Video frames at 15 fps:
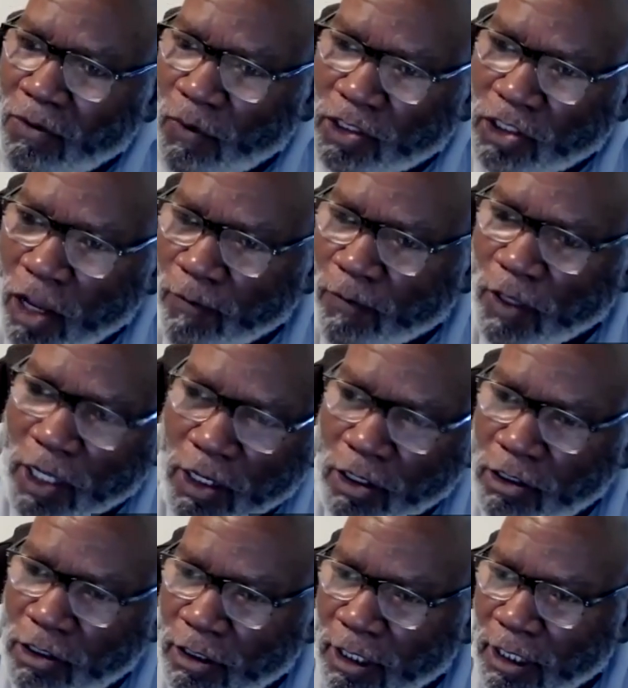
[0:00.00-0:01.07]
with something
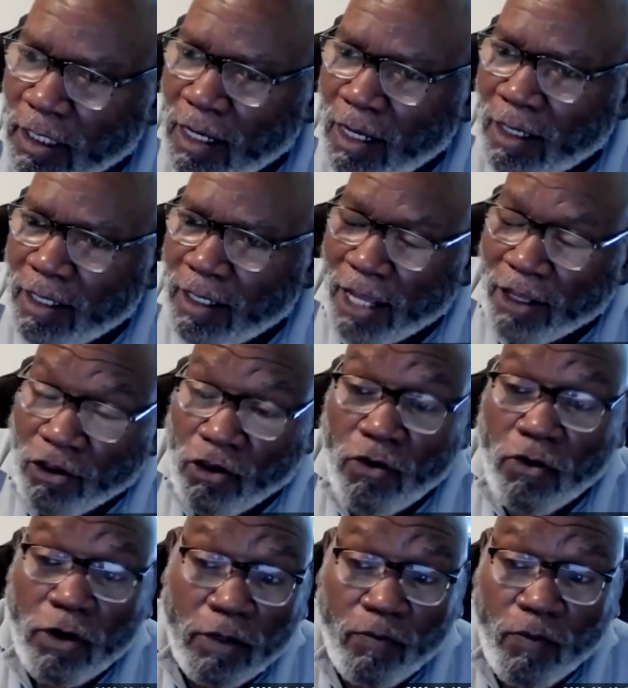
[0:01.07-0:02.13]
good. Now
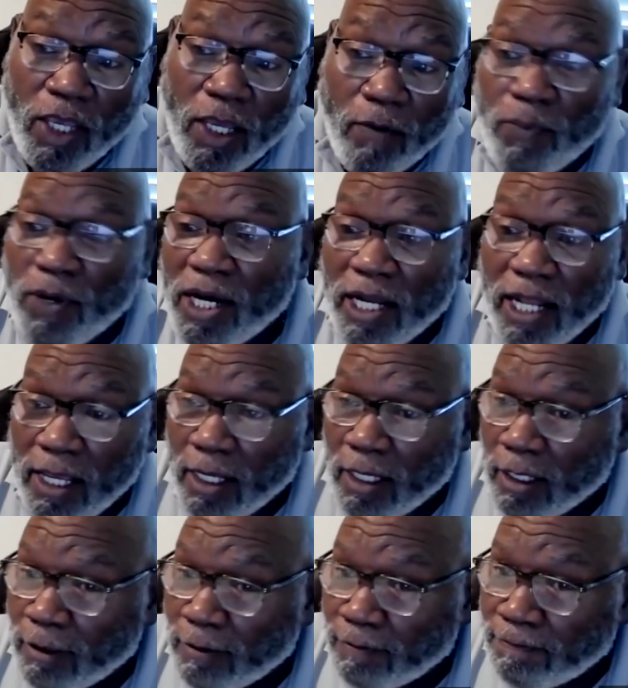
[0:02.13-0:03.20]
you could be a butthead